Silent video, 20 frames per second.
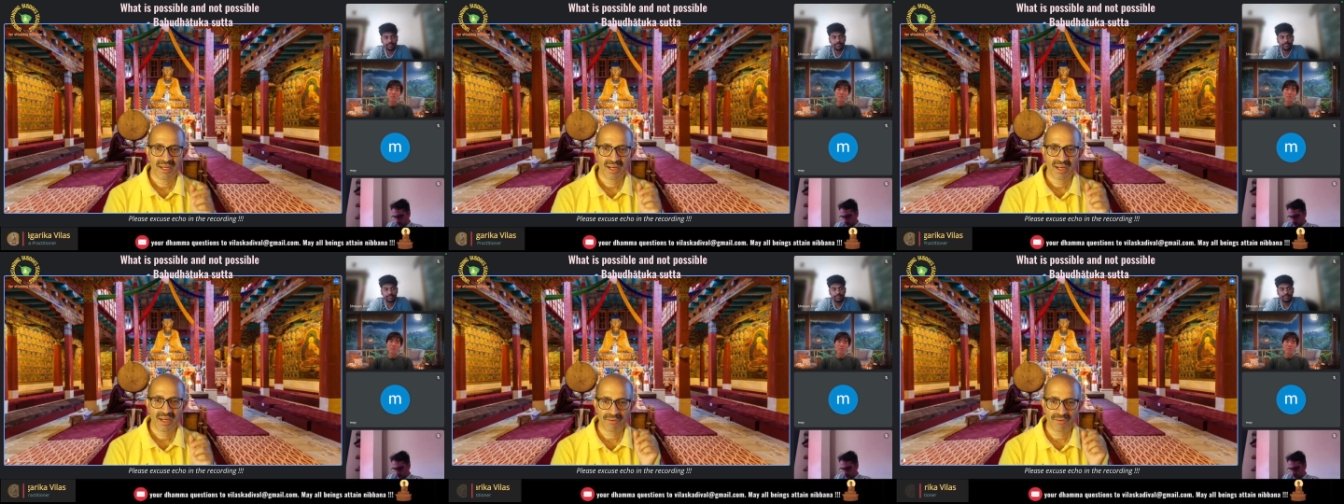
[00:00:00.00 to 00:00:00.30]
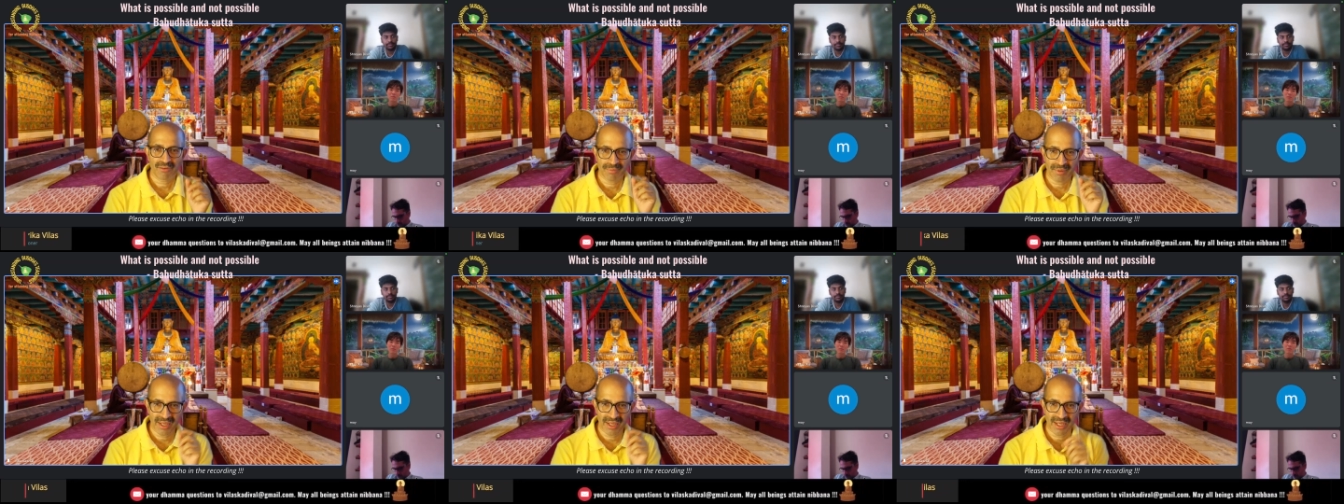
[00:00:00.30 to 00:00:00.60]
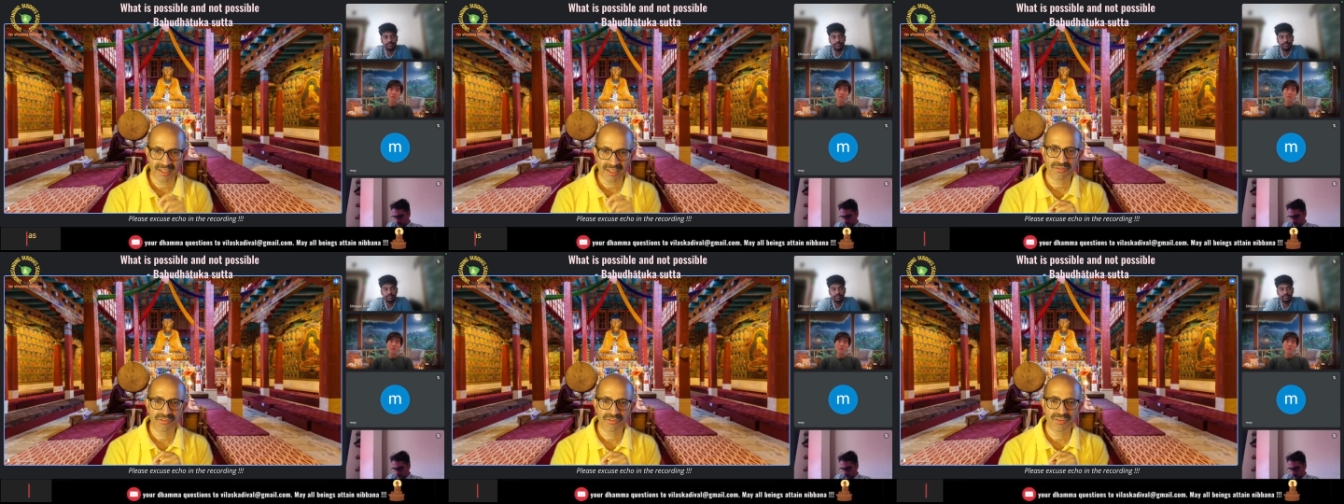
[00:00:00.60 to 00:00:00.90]
and from the
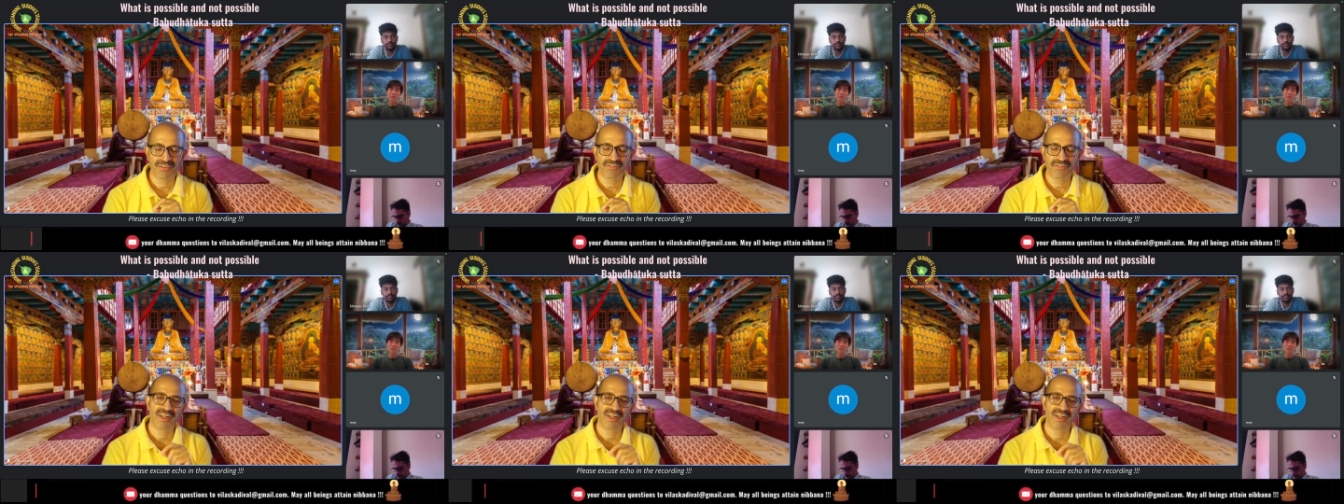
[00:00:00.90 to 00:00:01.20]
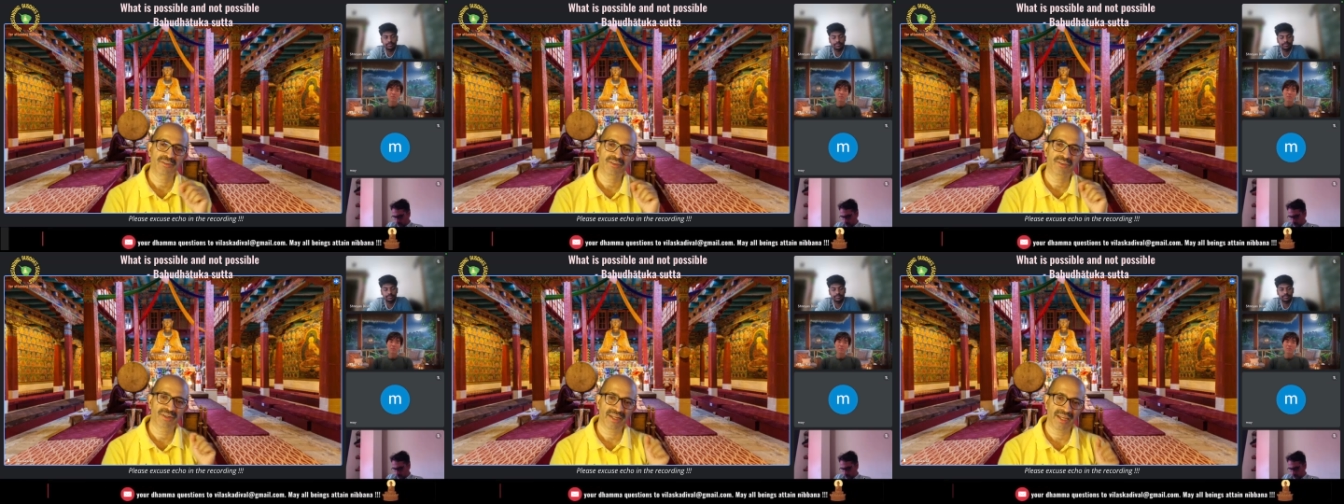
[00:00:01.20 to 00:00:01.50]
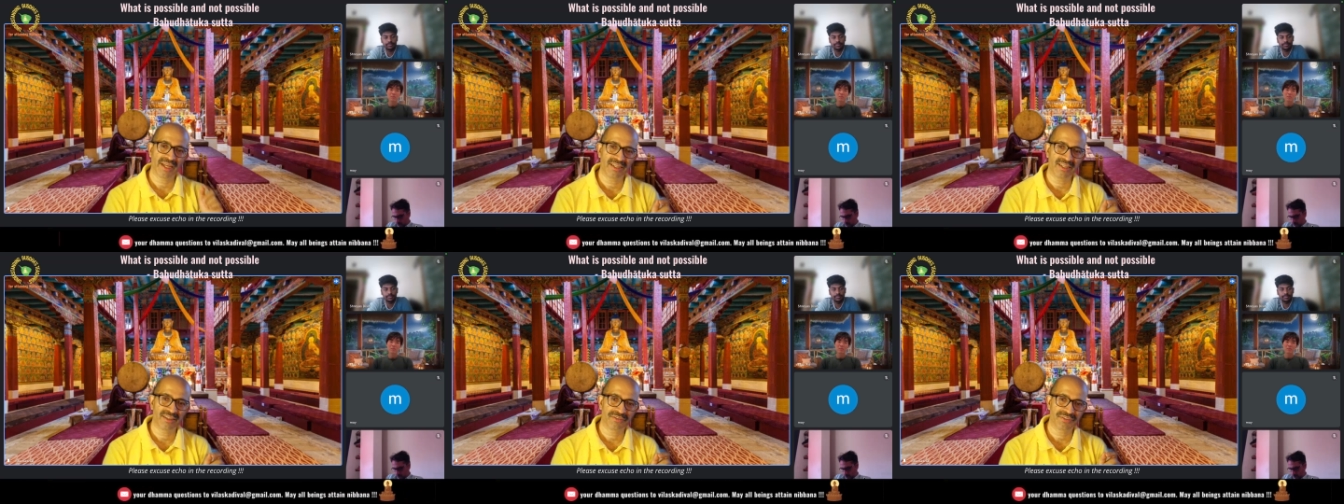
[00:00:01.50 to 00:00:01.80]
age of 50 to the
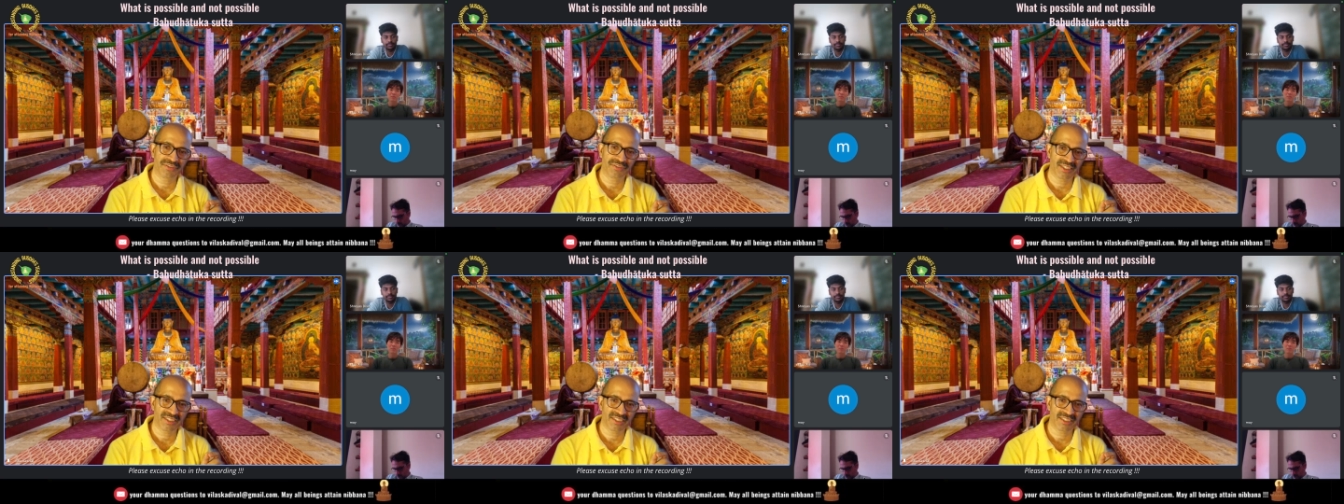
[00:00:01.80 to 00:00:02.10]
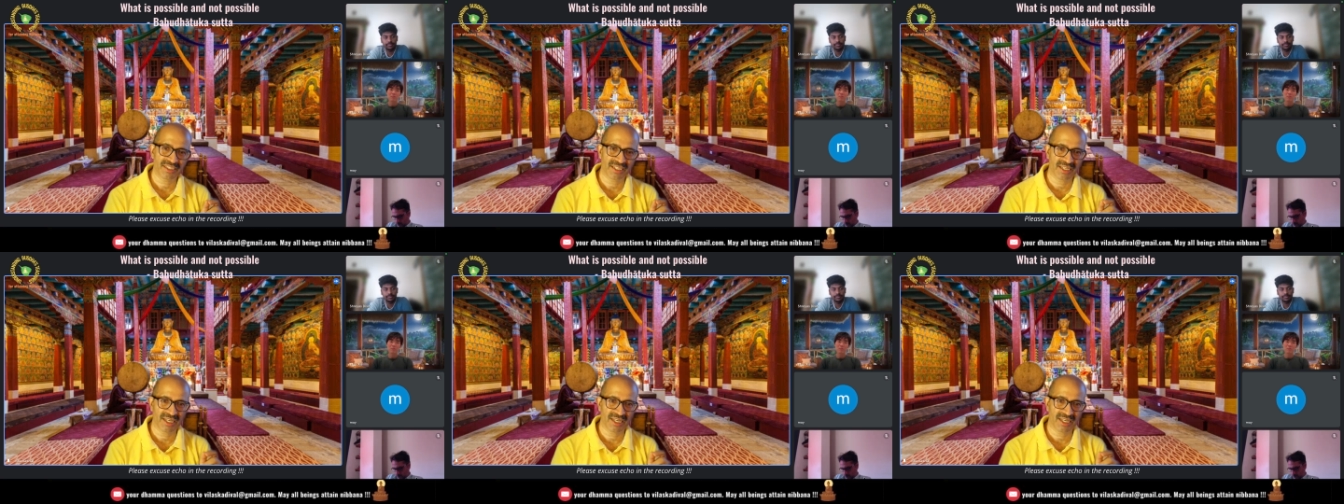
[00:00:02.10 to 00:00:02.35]
age of 60,